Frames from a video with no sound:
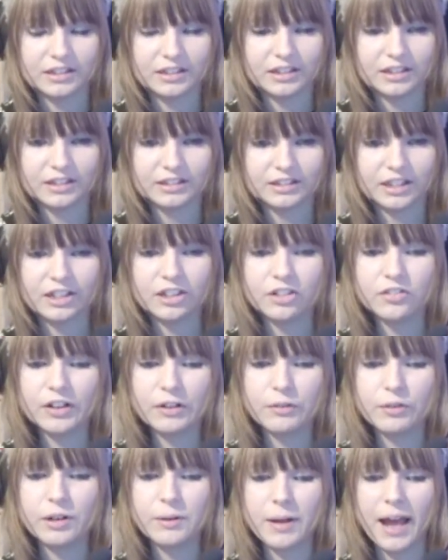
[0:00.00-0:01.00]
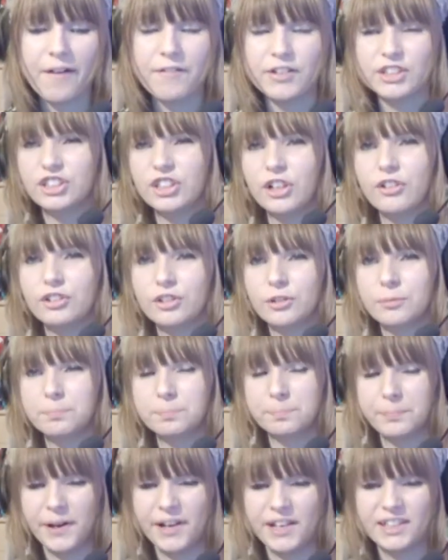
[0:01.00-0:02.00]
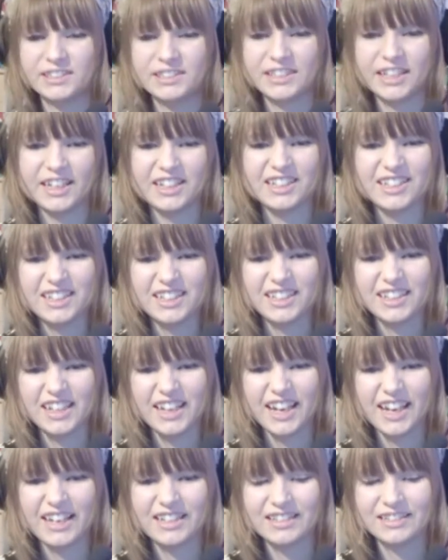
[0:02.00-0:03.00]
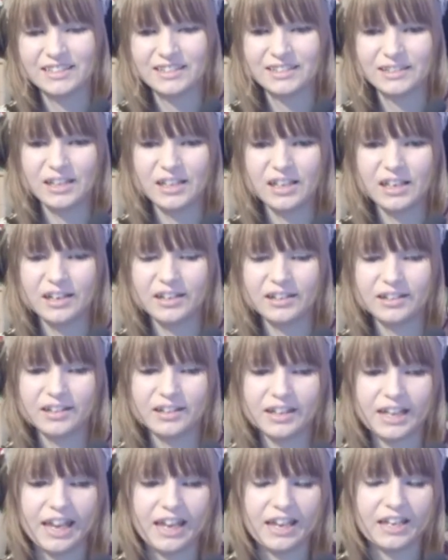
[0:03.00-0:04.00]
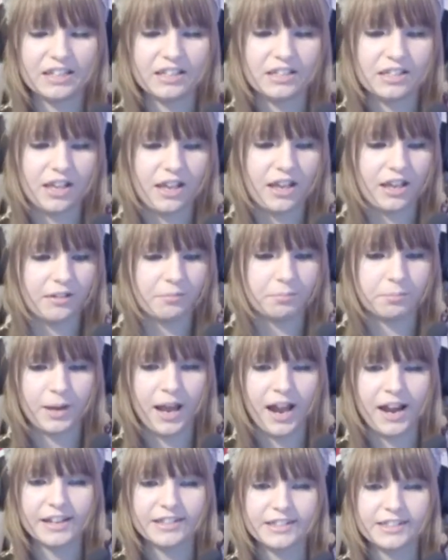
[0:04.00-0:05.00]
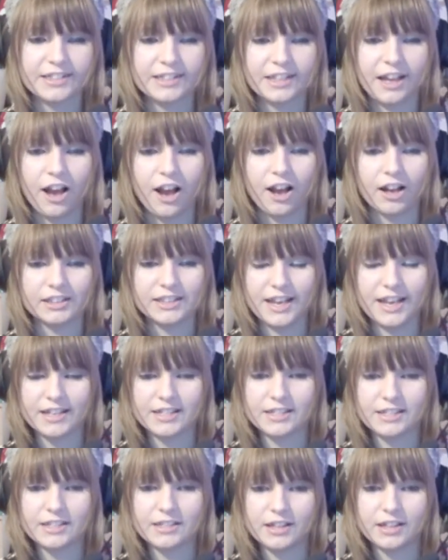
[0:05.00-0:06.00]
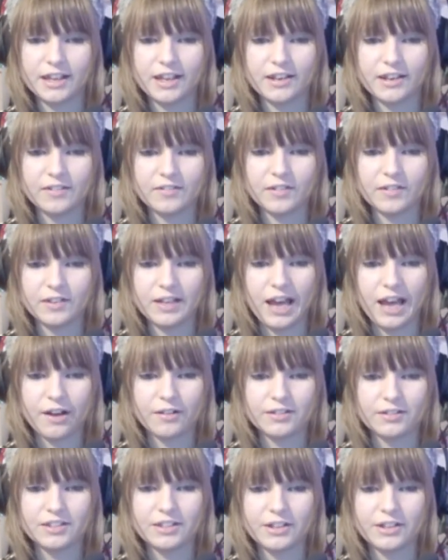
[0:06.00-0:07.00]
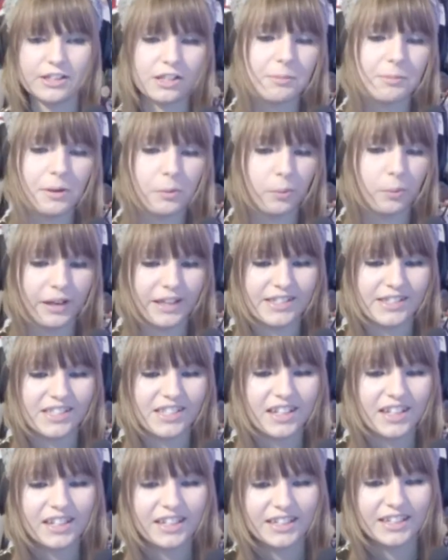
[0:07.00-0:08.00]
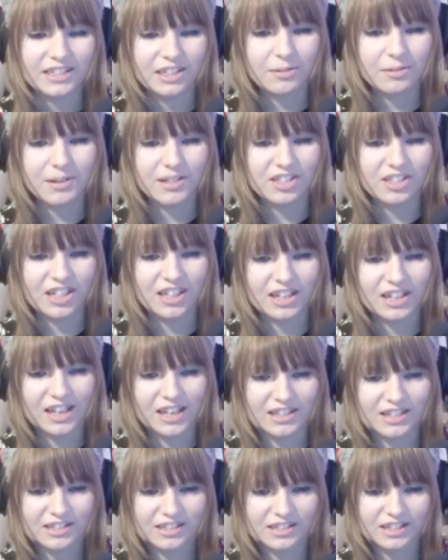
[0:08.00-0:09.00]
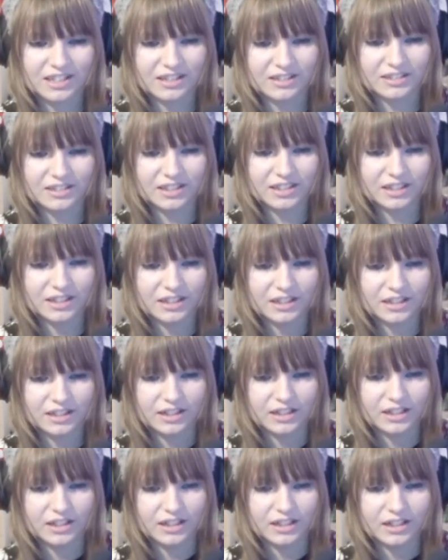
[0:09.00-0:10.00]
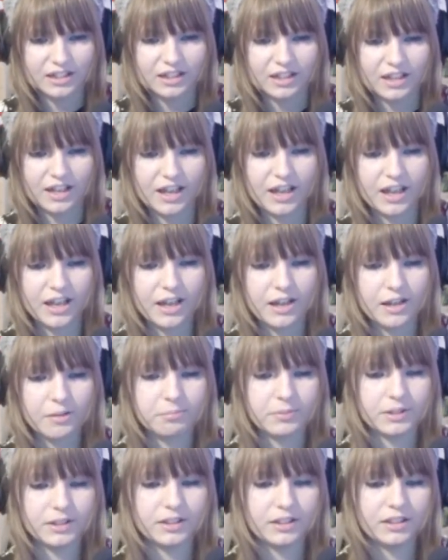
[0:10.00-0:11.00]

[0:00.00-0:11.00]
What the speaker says: Because I don't really want to have a social person and Alex is the artist in the house. So he's going to be a whiz. He's going to be a genius. And he's